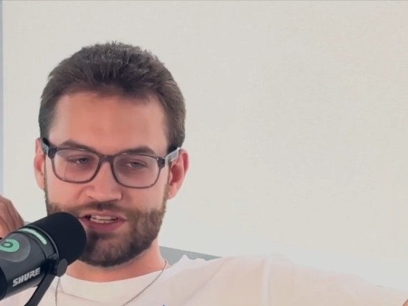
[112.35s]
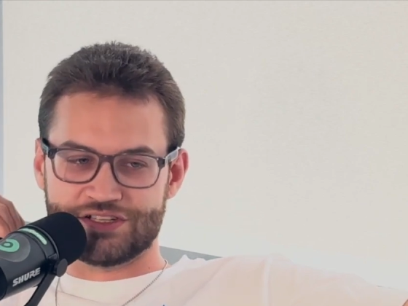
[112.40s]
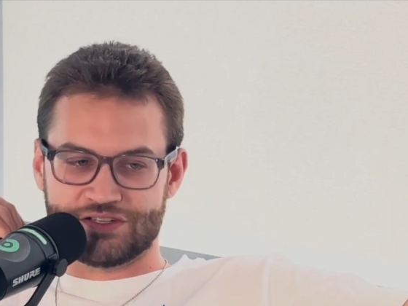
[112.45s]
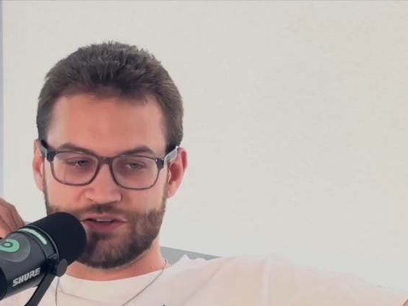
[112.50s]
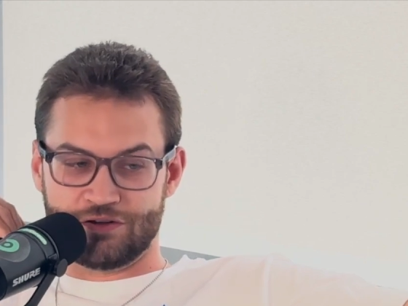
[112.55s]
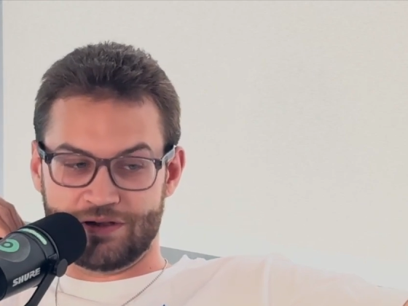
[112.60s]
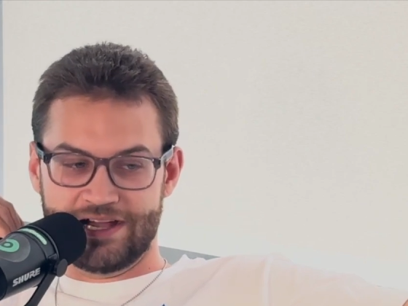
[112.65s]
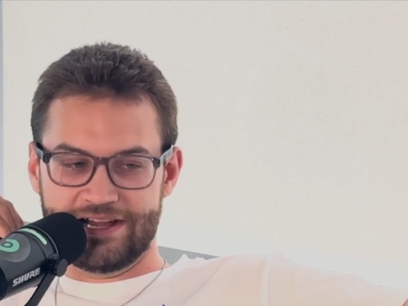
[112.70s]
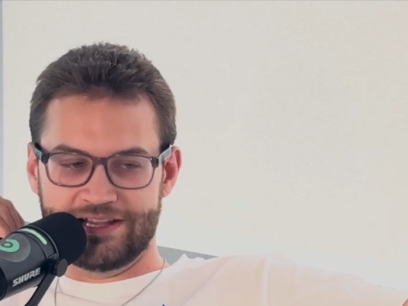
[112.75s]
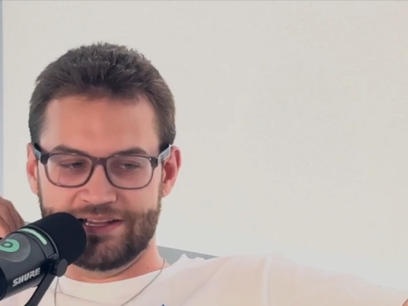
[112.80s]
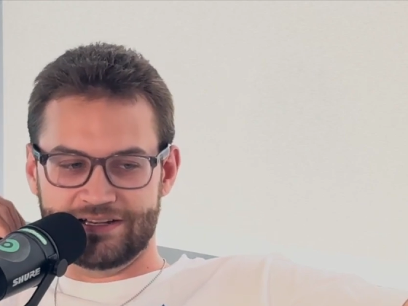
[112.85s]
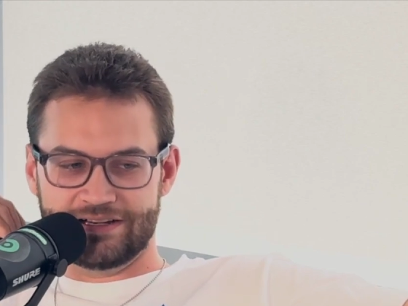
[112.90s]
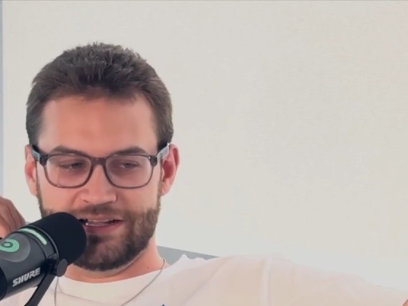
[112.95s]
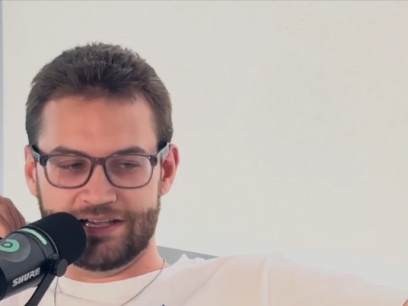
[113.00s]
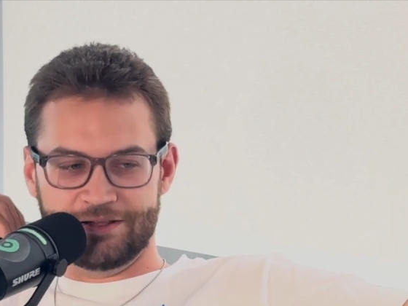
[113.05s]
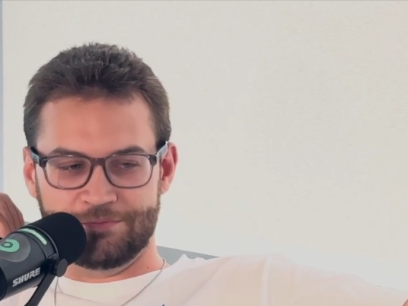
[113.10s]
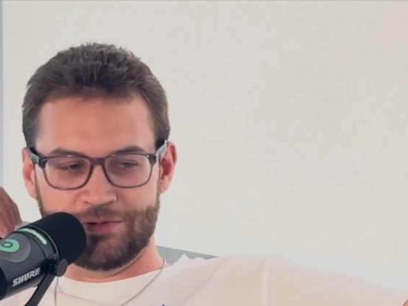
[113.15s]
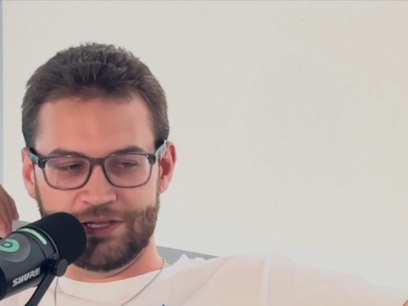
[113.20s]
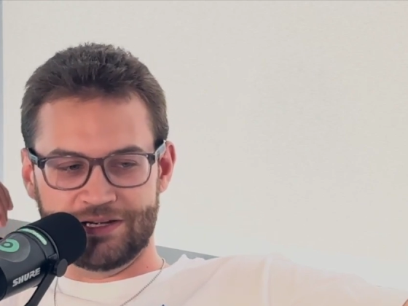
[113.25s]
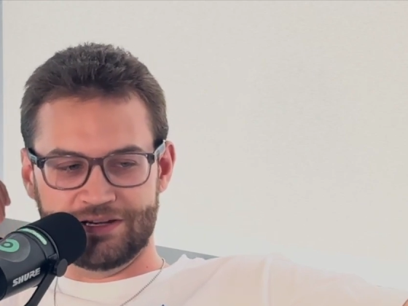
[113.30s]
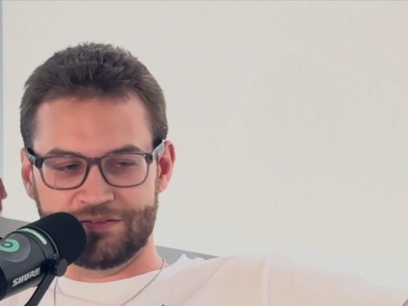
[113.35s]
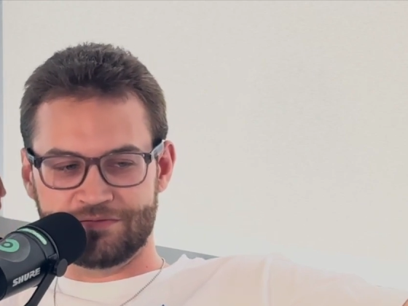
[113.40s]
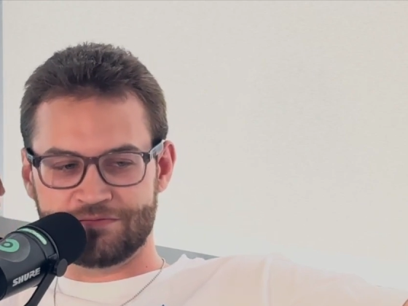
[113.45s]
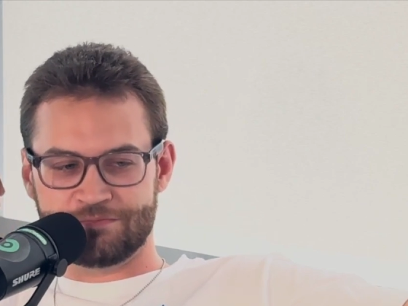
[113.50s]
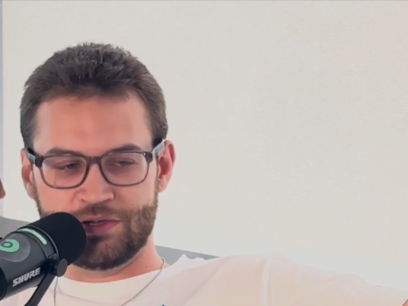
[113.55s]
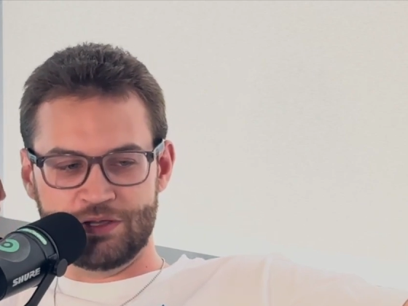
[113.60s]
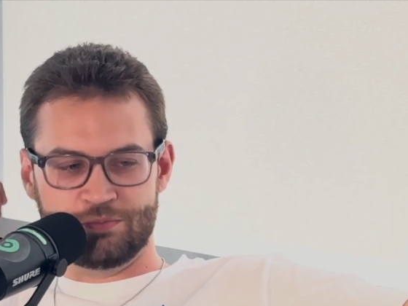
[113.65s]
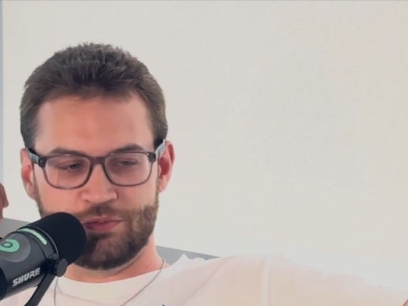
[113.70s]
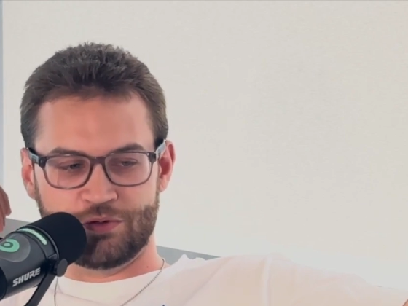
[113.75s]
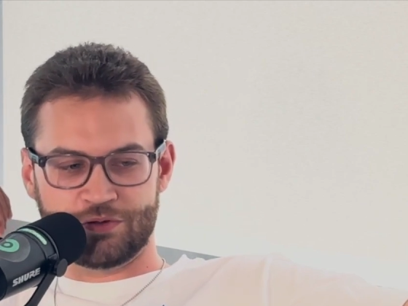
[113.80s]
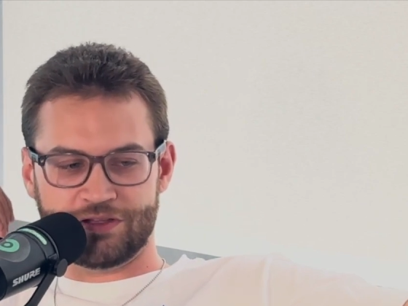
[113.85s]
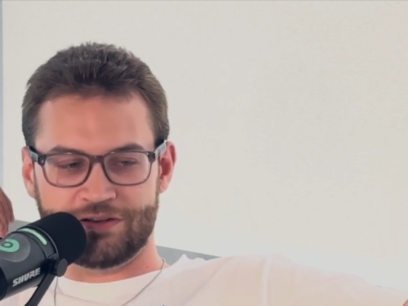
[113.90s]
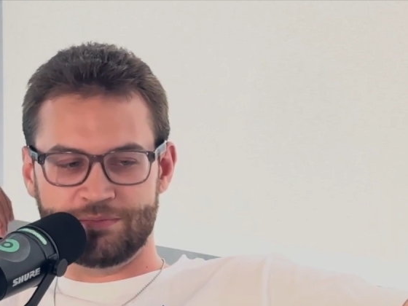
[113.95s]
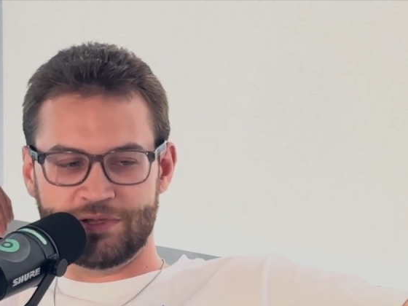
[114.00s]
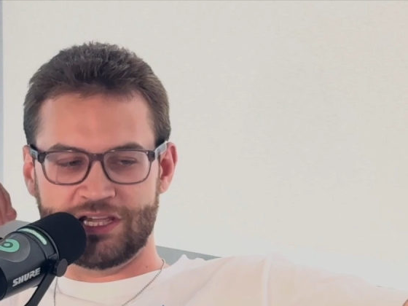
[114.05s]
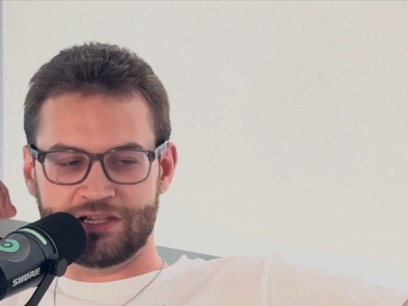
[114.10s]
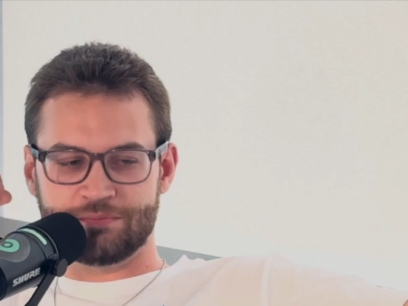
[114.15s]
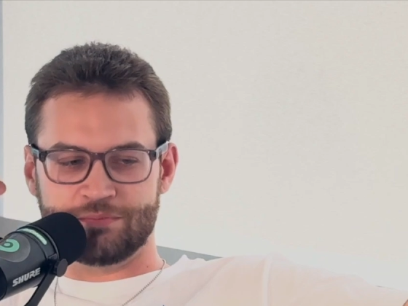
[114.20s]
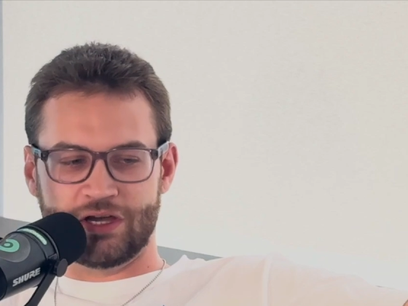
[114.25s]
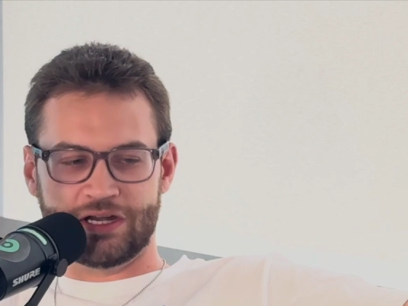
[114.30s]
great. I mean, if people can
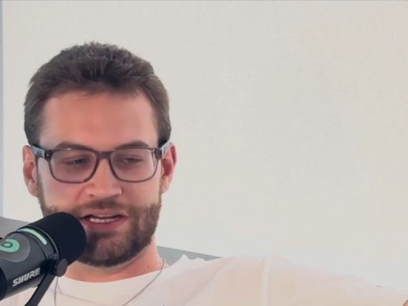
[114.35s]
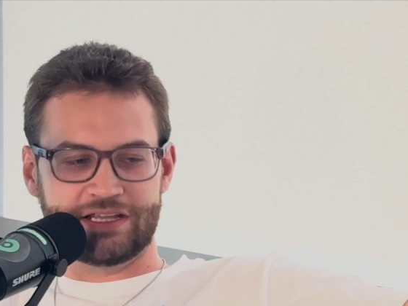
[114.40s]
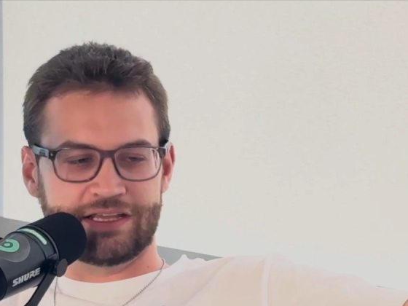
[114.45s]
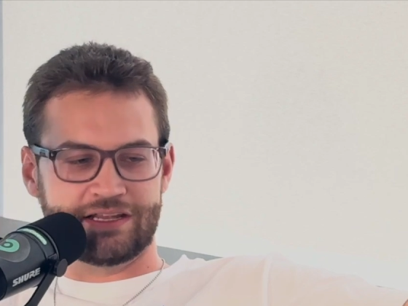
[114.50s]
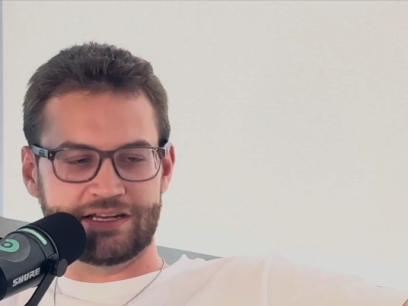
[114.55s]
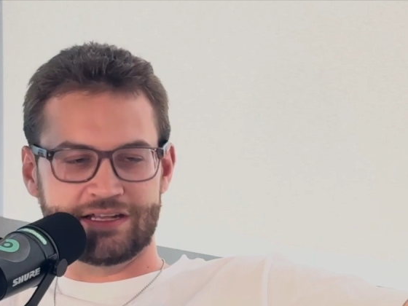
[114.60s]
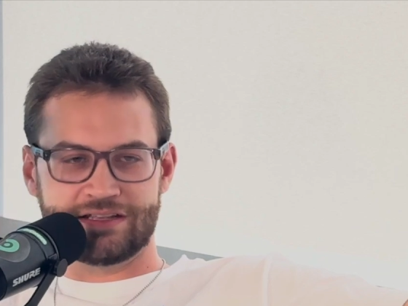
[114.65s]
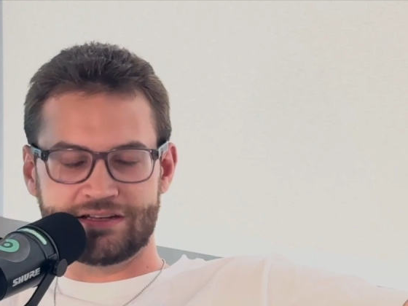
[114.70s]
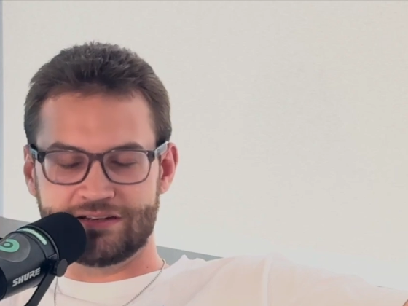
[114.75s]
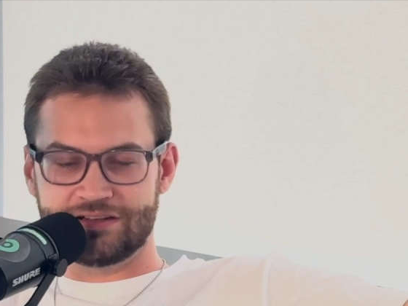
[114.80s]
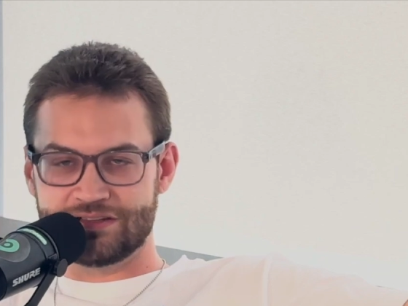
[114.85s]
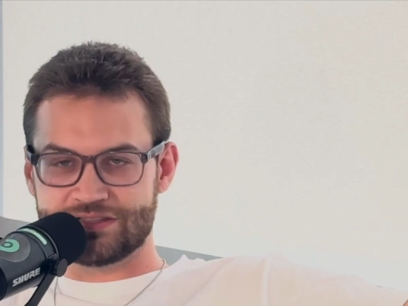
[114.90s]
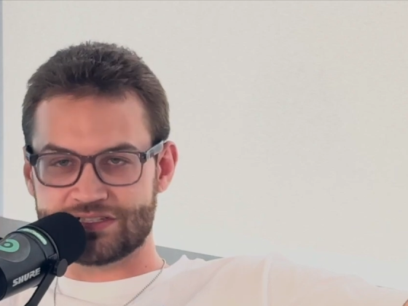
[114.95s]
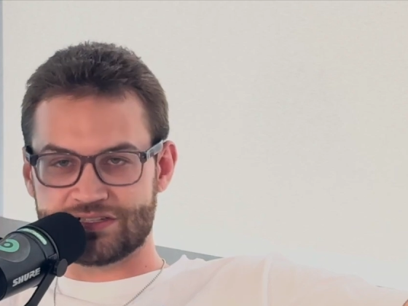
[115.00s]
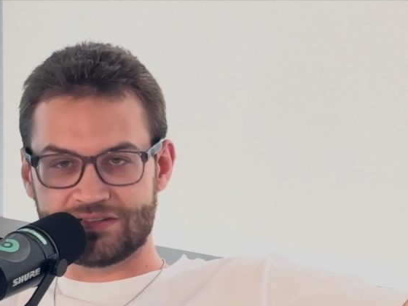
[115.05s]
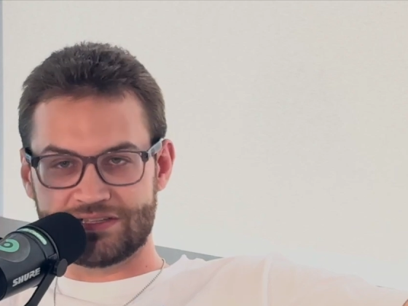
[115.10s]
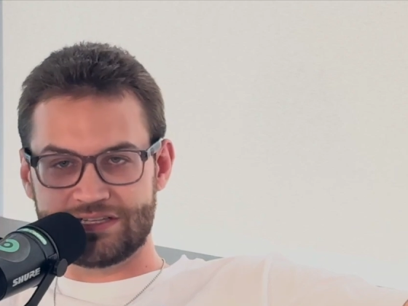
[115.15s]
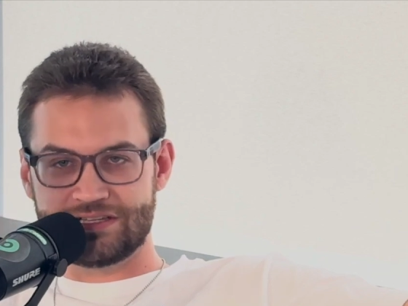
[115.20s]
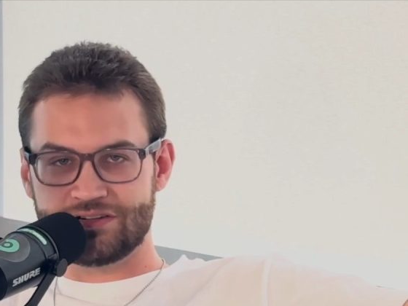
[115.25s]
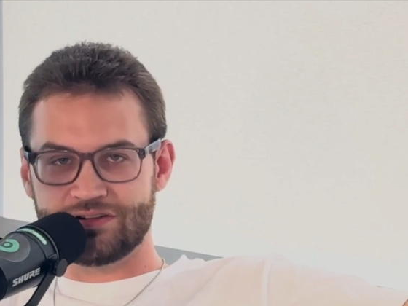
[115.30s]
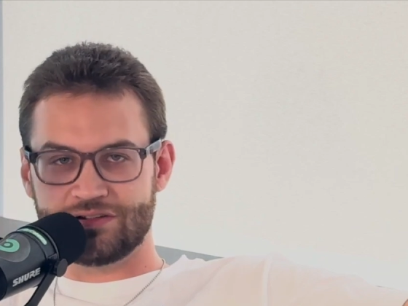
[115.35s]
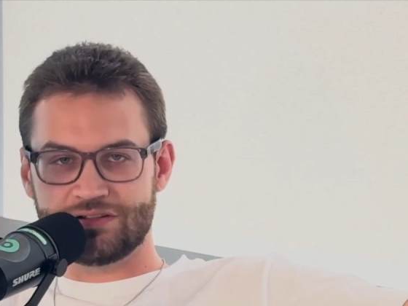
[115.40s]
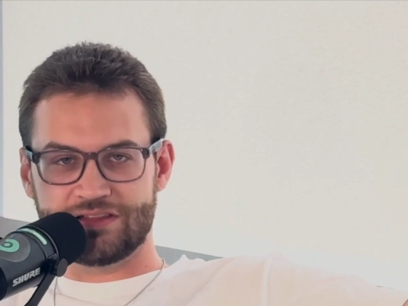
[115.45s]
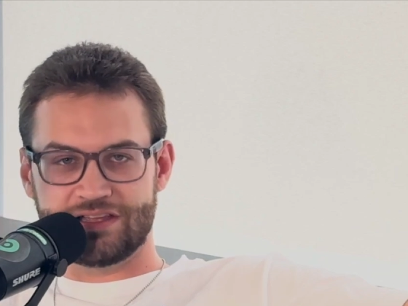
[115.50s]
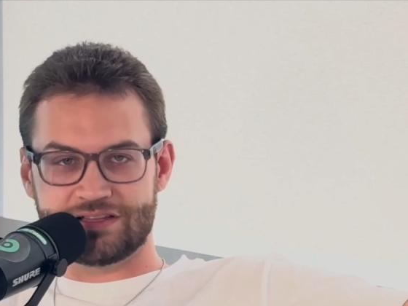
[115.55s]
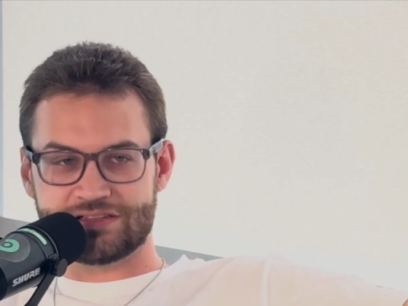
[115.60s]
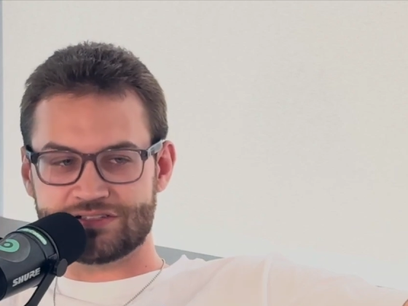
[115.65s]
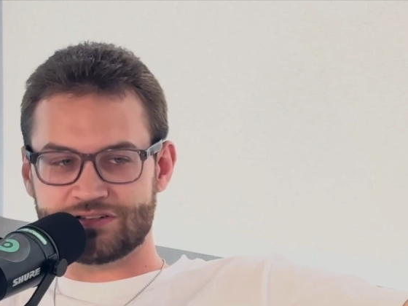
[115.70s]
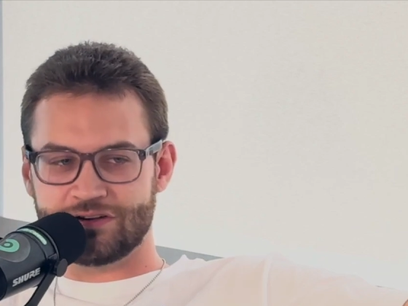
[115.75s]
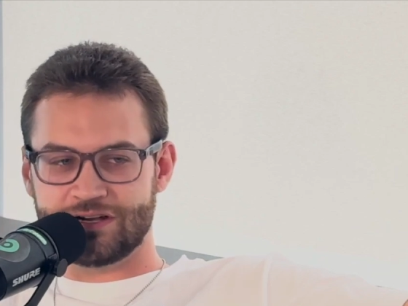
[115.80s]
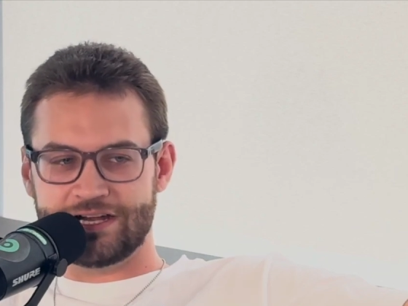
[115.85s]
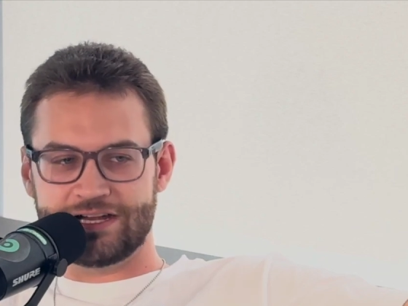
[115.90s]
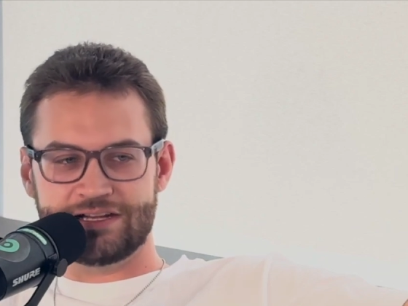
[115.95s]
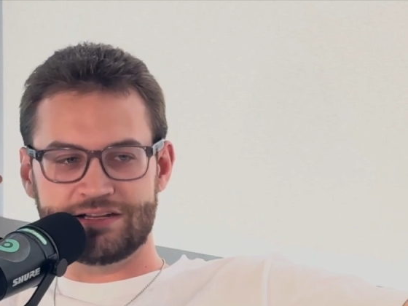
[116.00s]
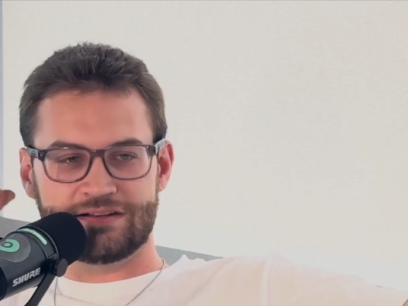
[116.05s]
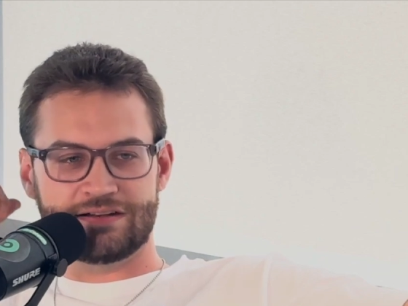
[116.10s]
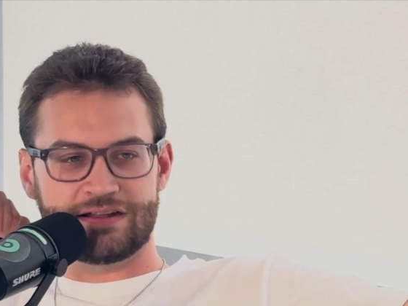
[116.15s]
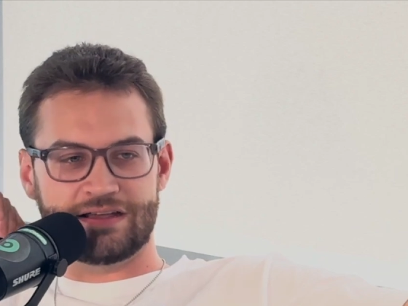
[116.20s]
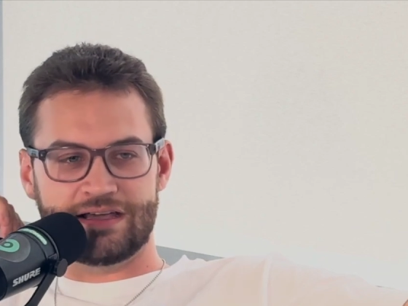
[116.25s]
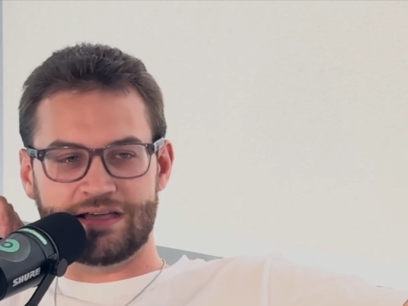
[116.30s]
make money in it and it's legal, that's great.